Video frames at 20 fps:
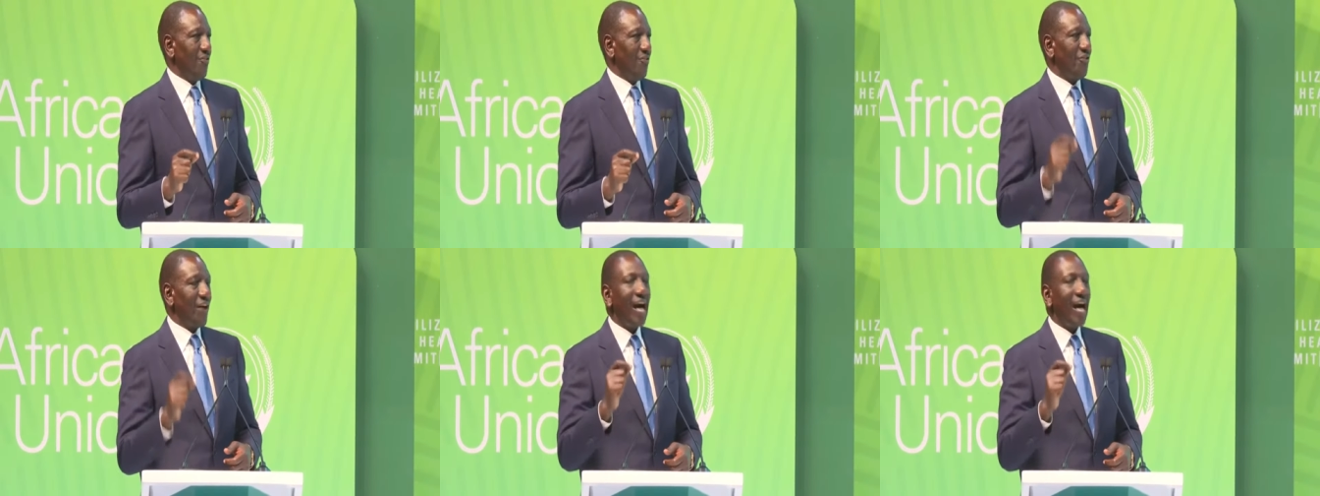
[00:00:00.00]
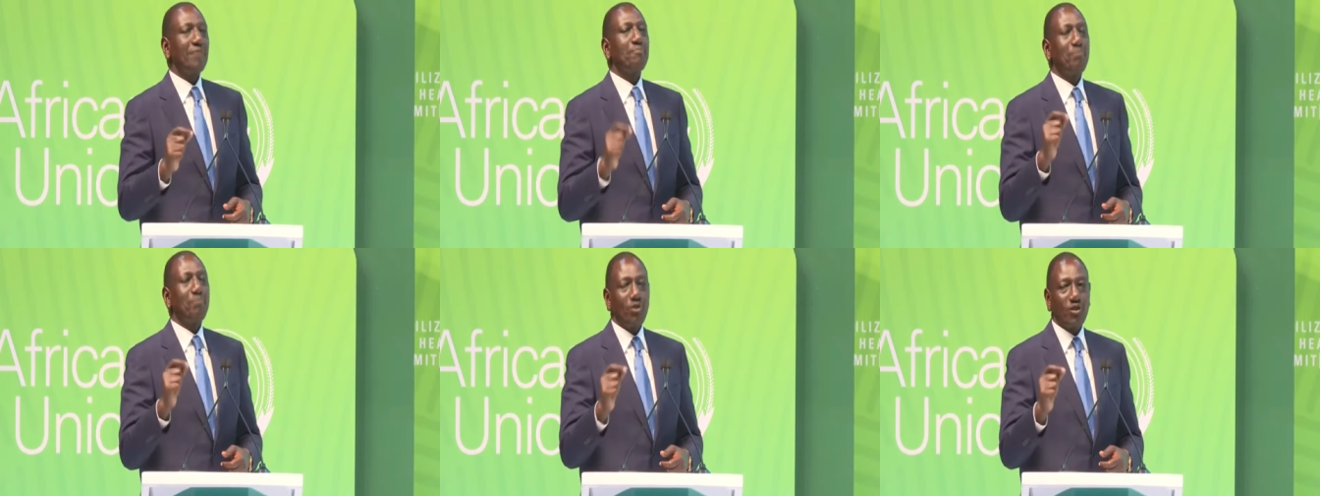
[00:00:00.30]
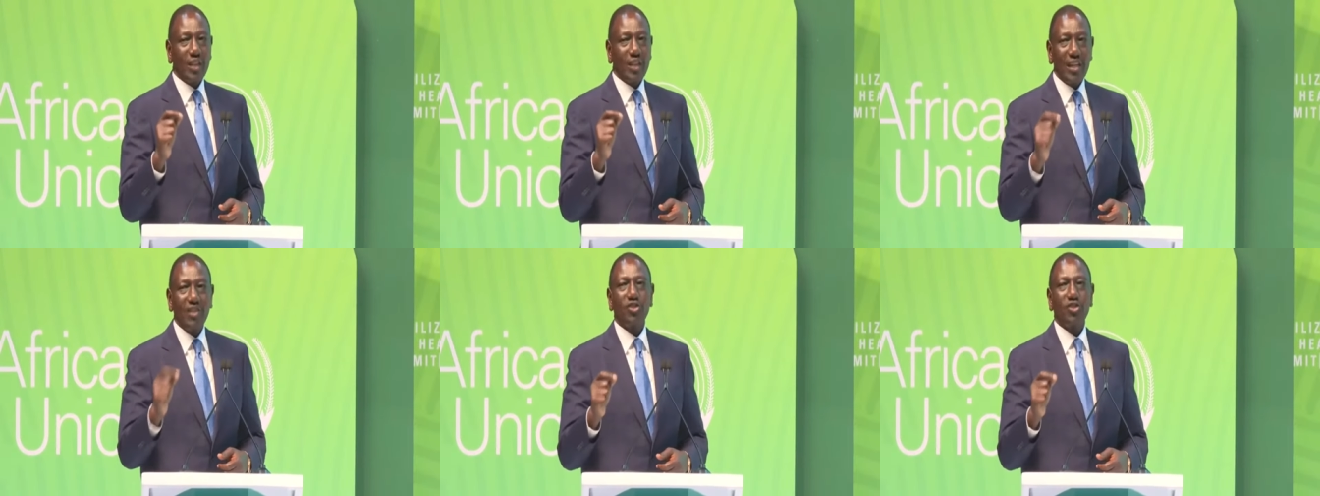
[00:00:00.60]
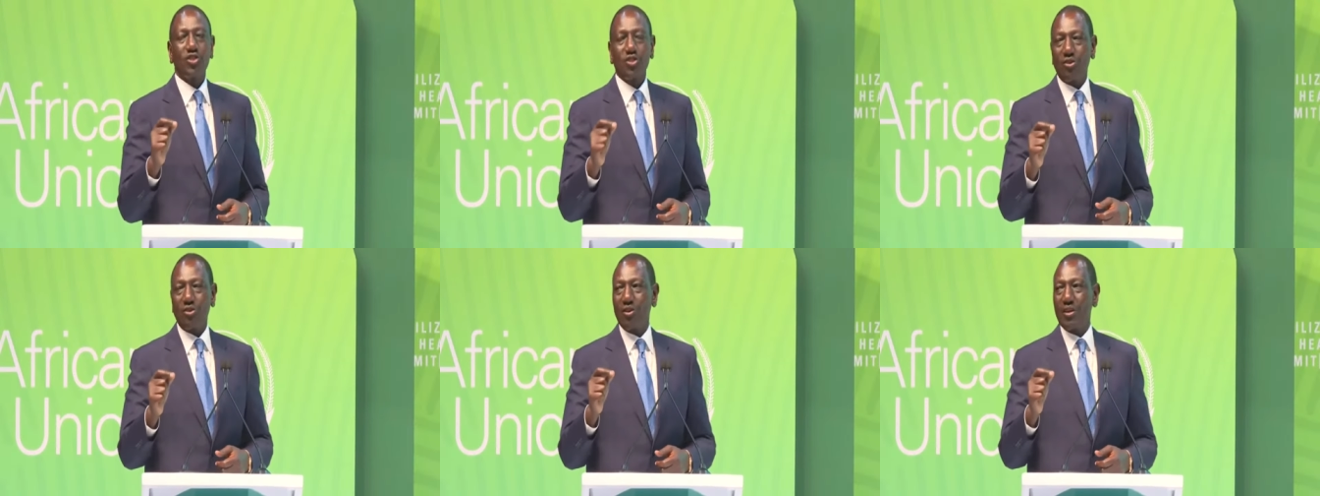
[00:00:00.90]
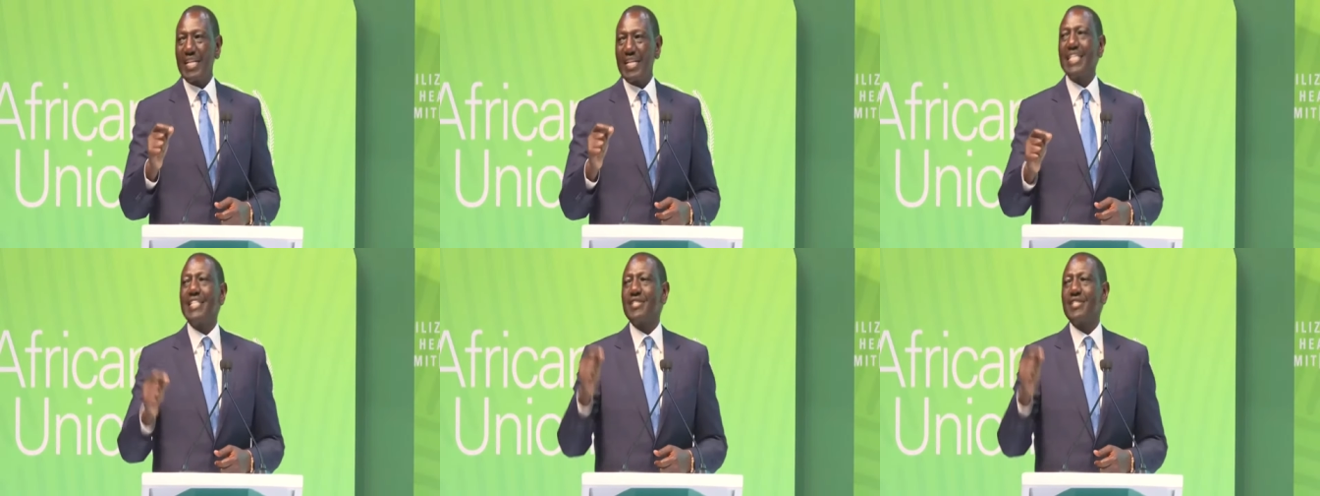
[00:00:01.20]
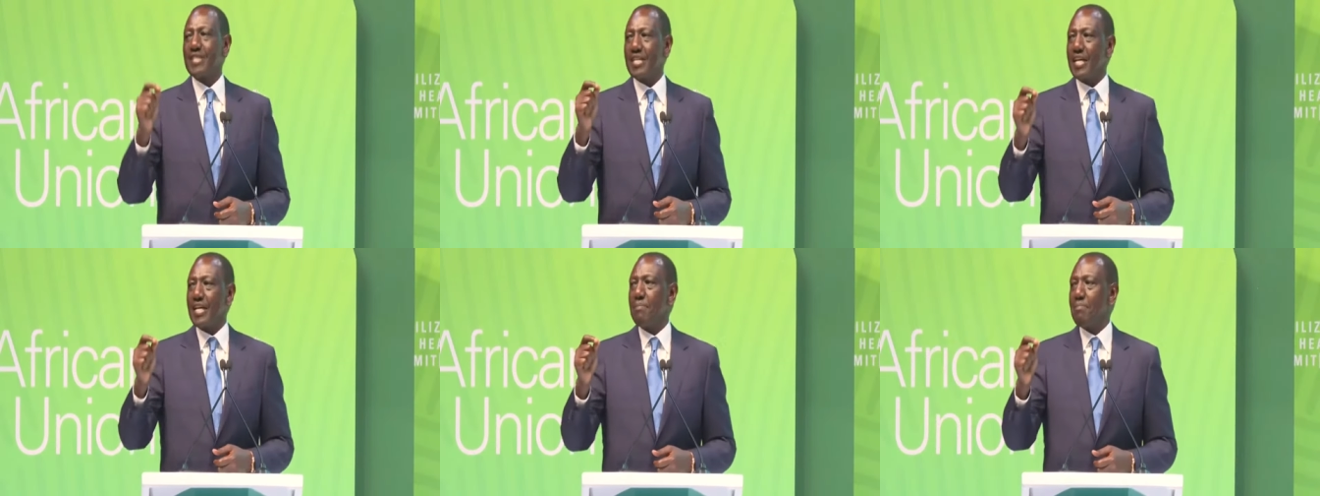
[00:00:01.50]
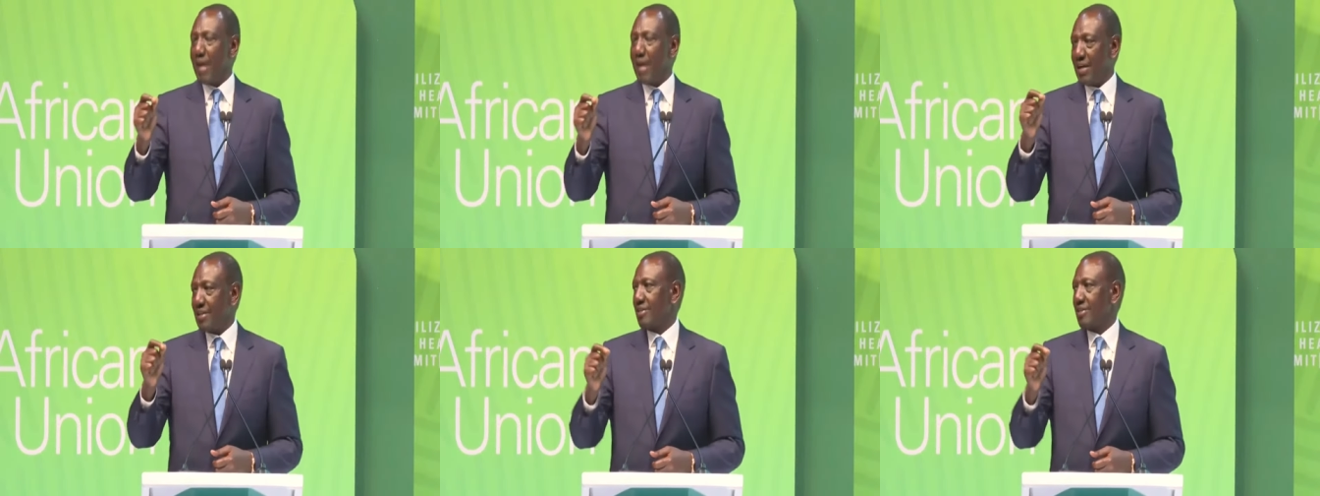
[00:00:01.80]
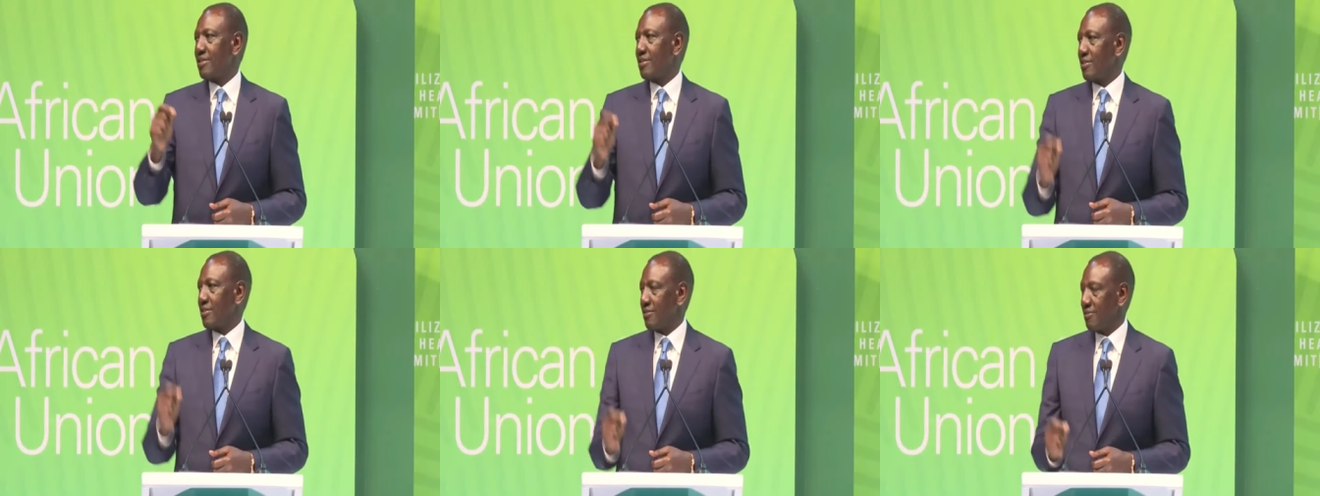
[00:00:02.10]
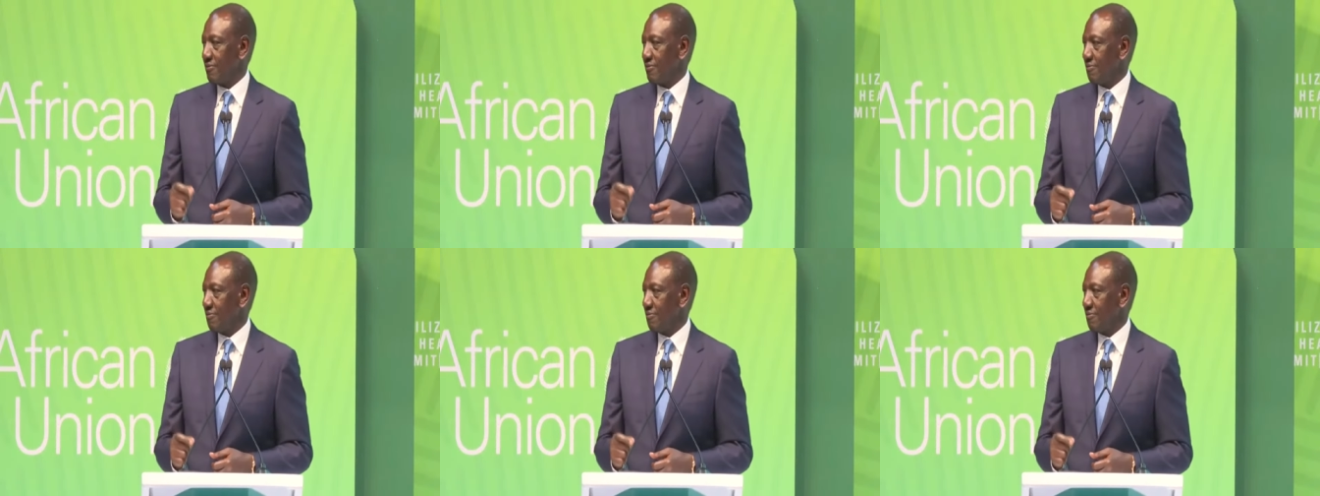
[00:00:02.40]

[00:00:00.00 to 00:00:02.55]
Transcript: That potential is immense,